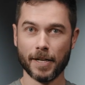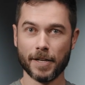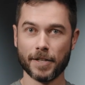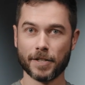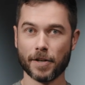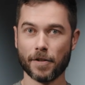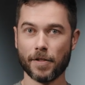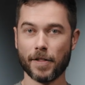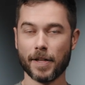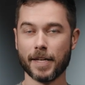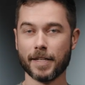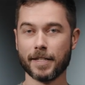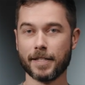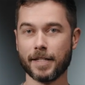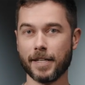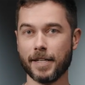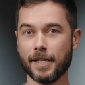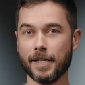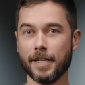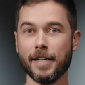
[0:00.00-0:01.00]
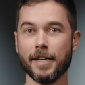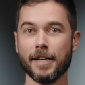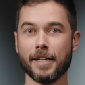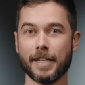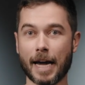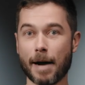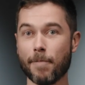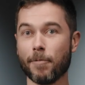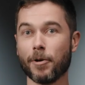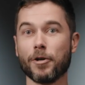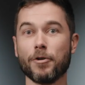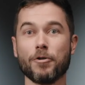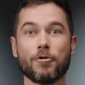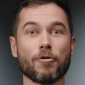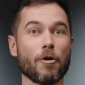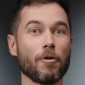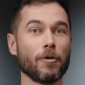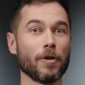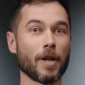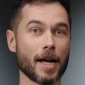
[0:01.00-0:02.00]
So there's the camera
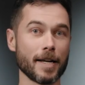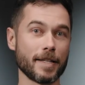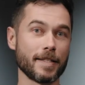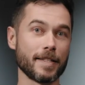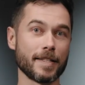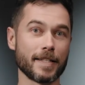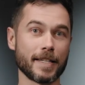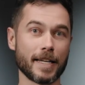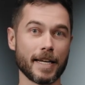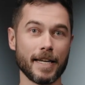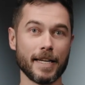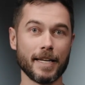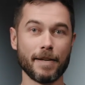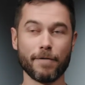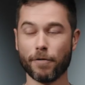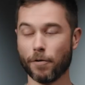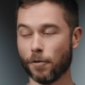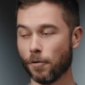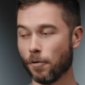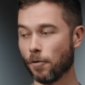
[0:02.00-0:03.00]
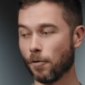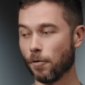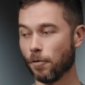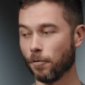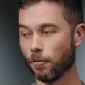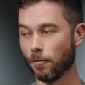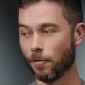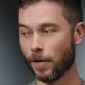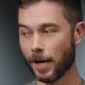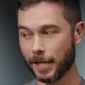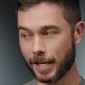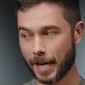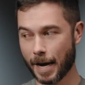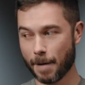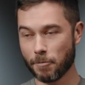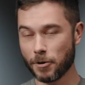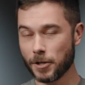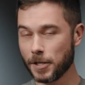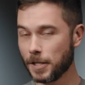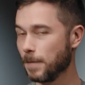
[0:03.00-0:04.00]
control license key for RED
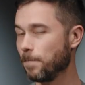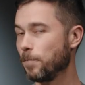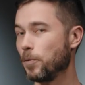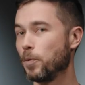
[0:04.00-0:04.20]
cameras,